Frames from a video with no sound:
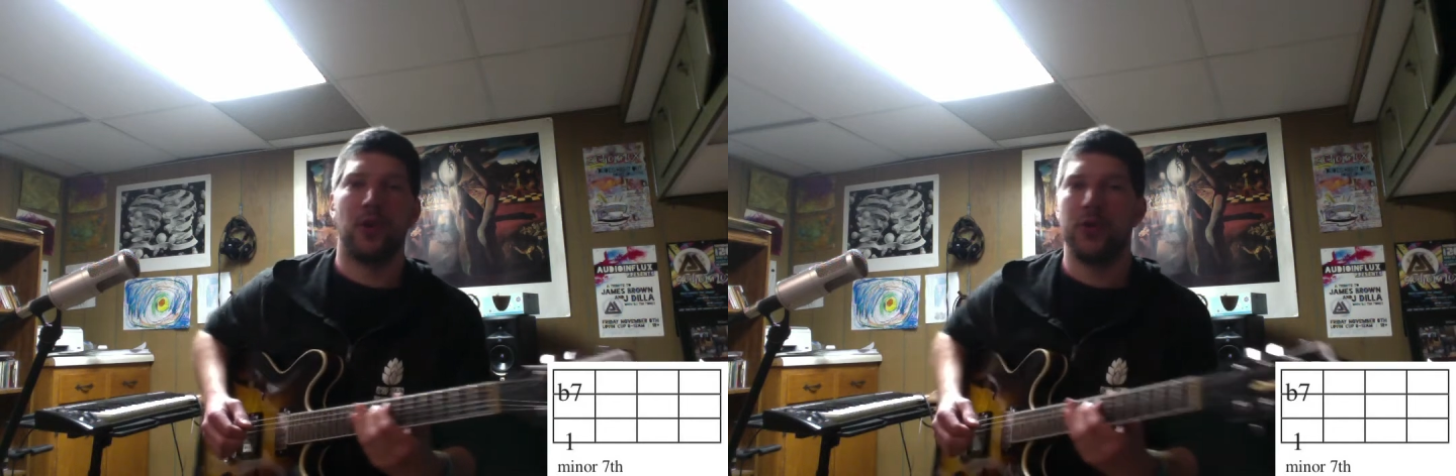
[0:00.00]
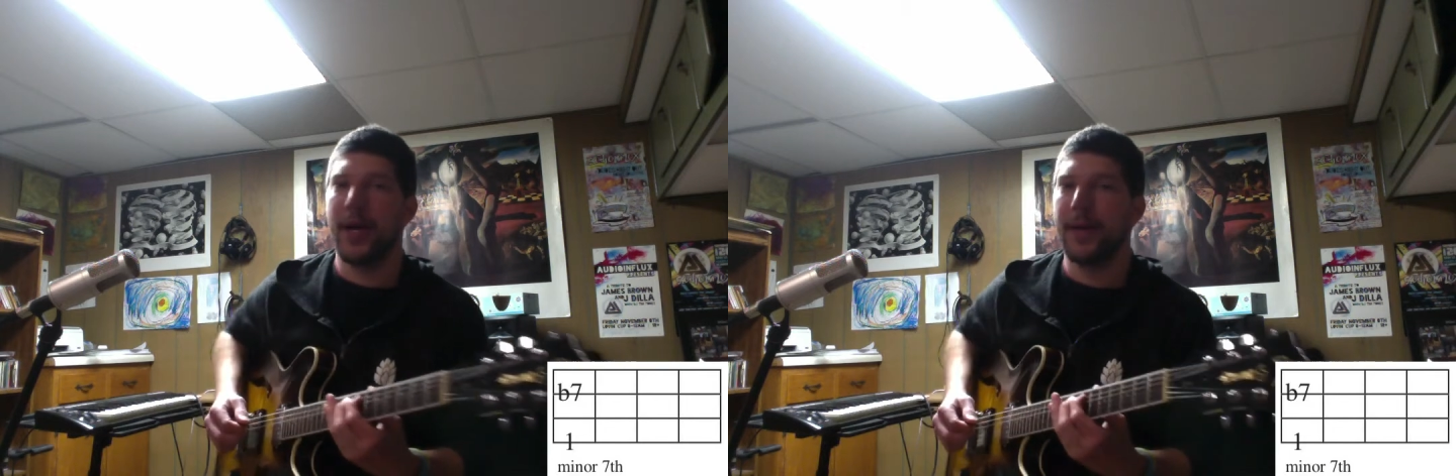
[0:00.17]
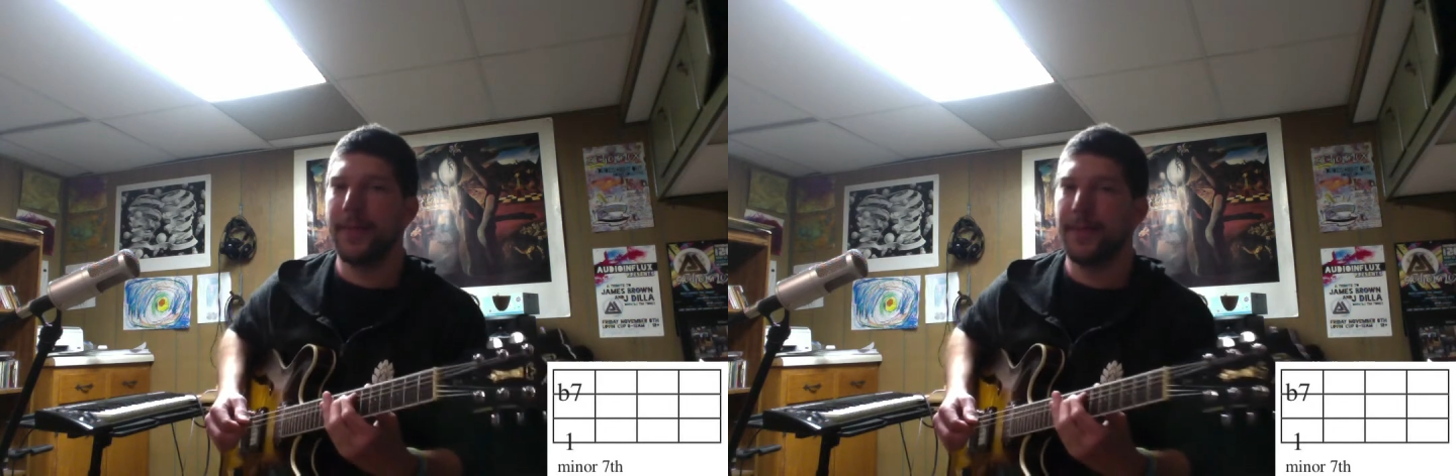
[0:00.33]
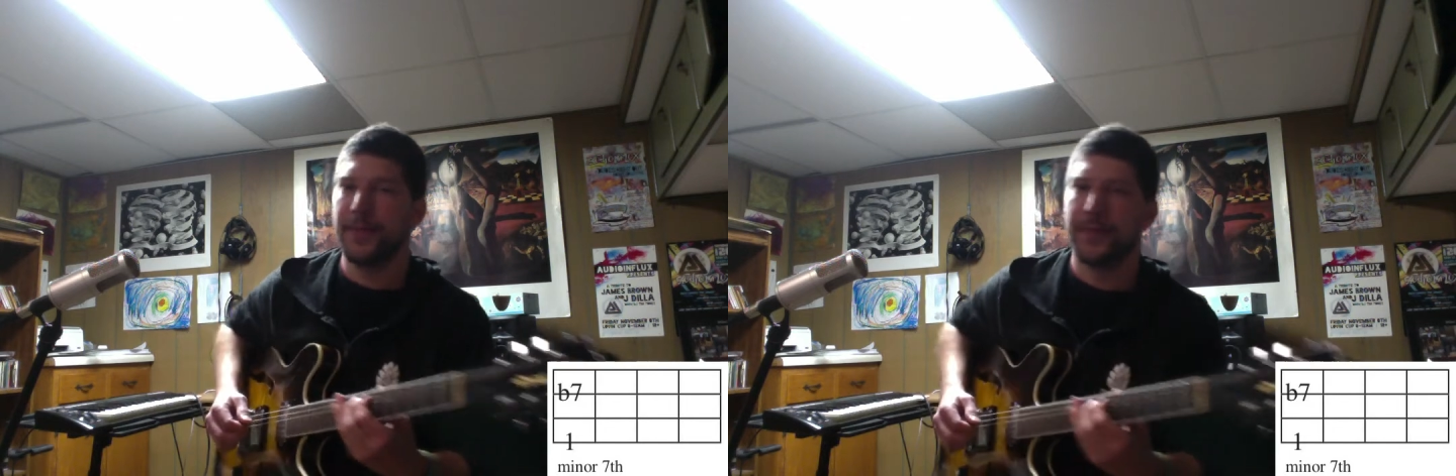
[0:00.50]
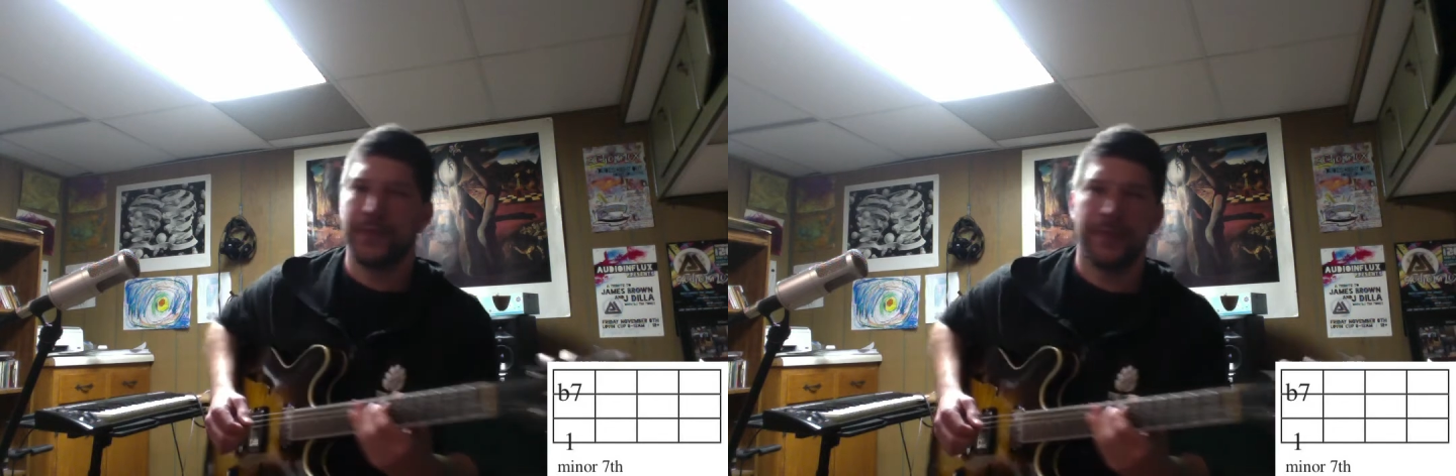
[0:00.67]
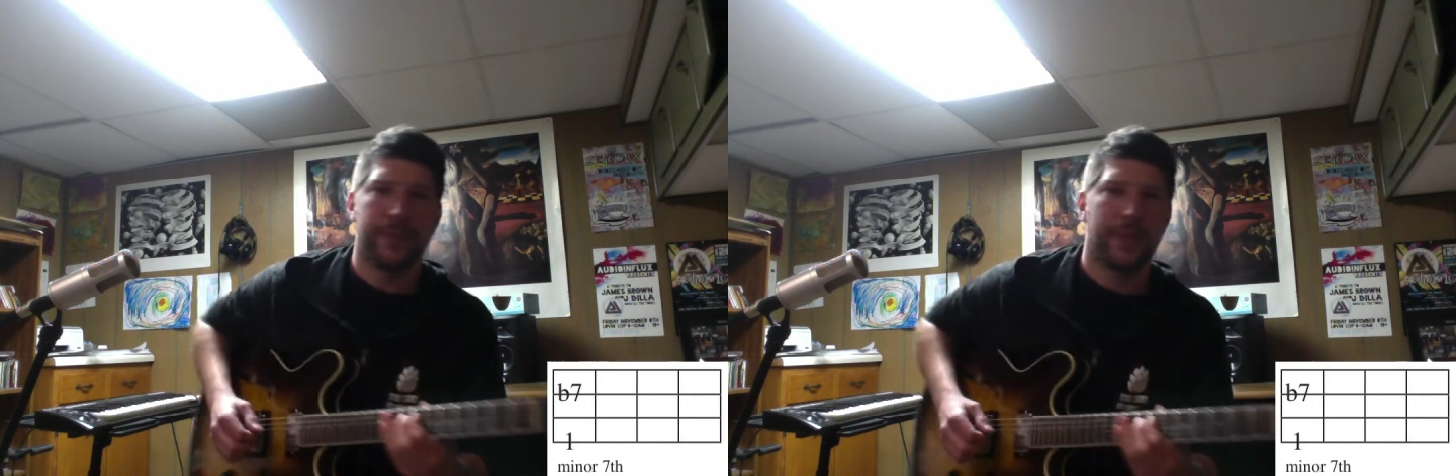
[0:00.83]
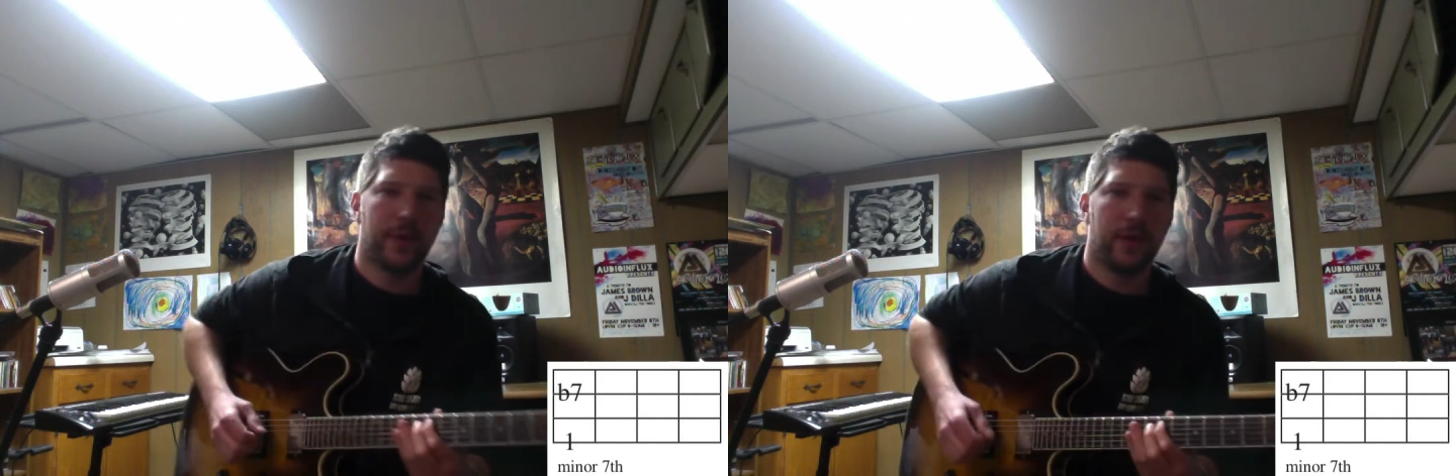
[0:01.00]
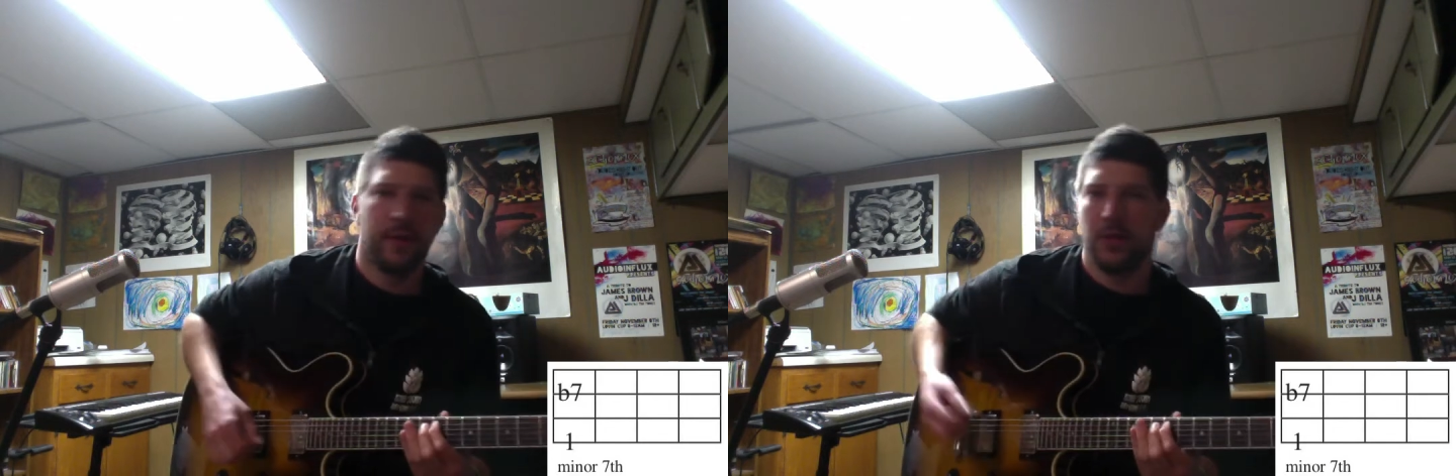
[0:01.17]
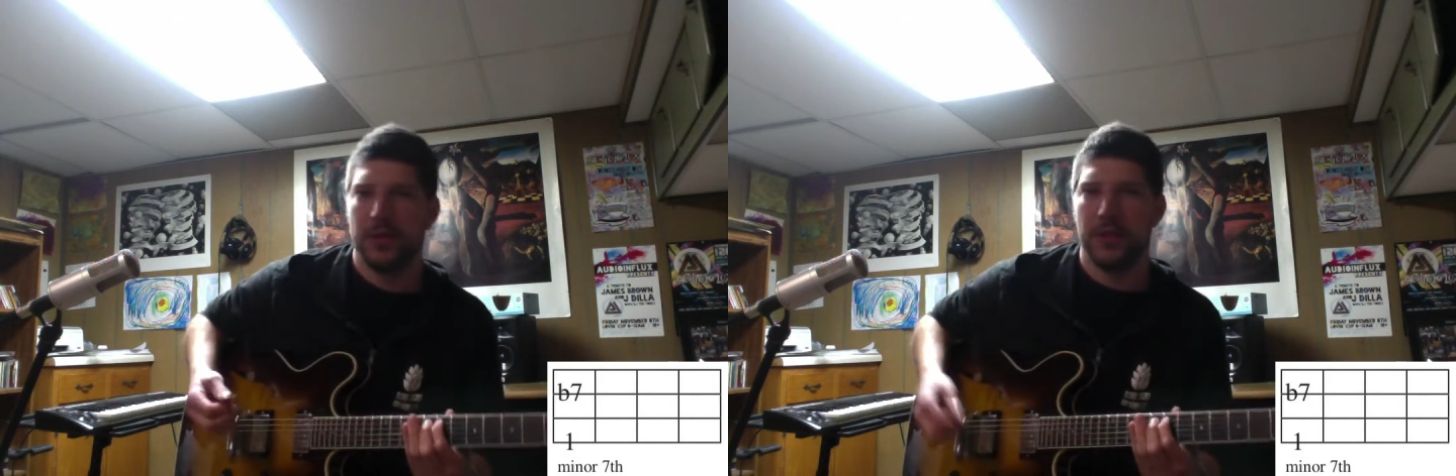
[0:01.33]
Trek.
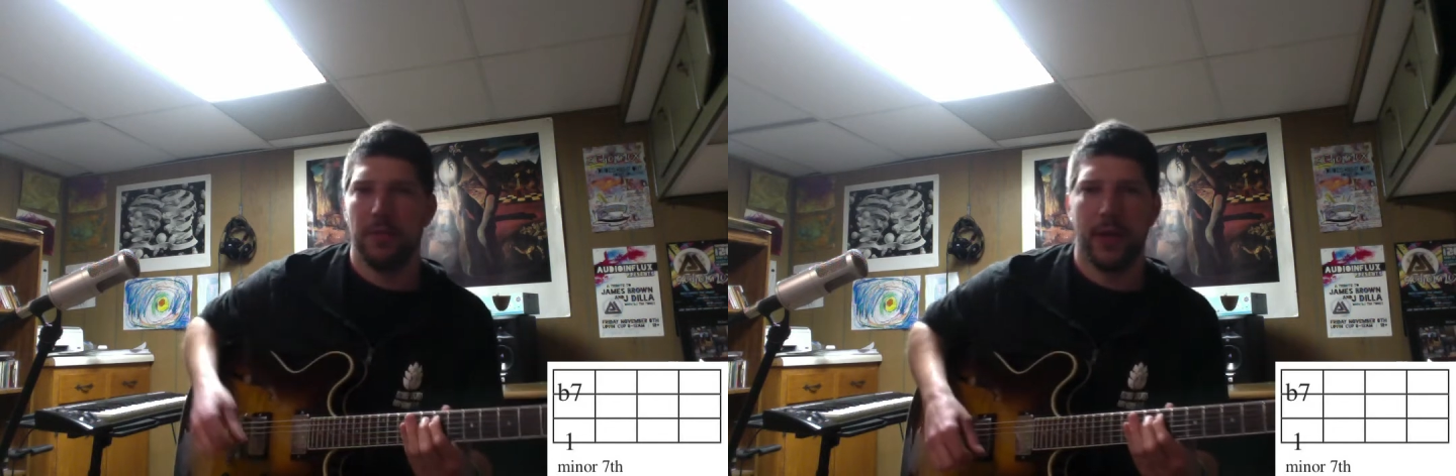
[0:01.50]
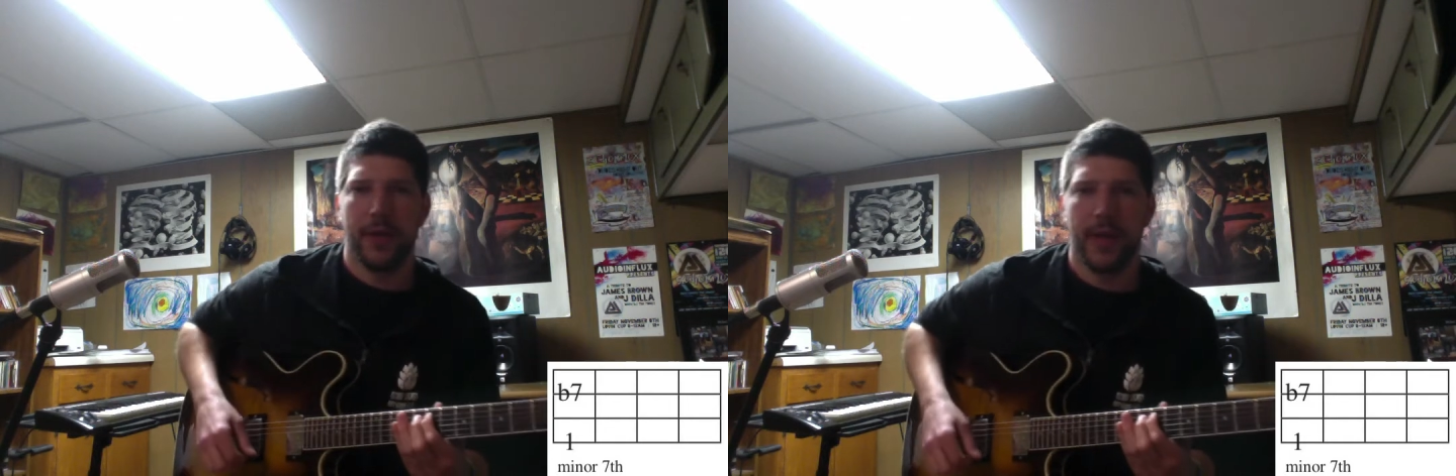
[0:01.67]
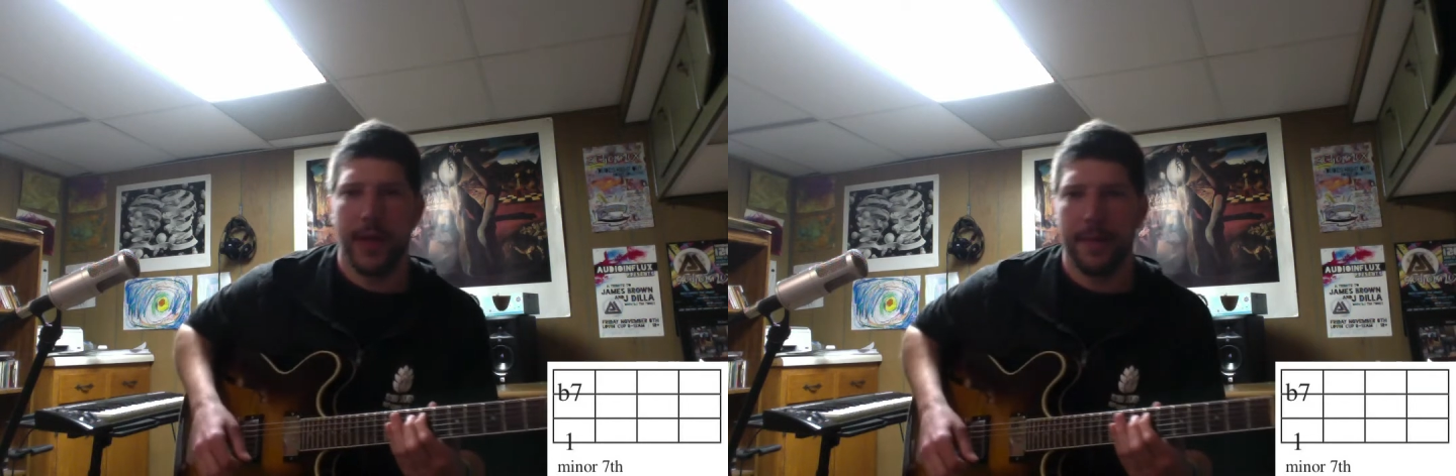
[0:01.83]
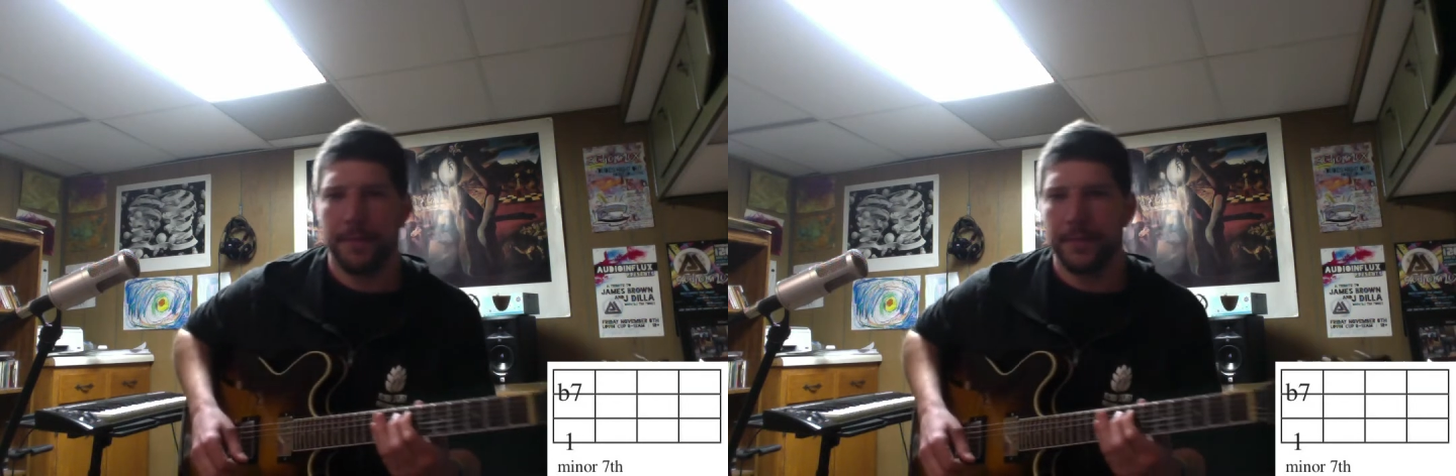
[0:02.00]
Goes something like that.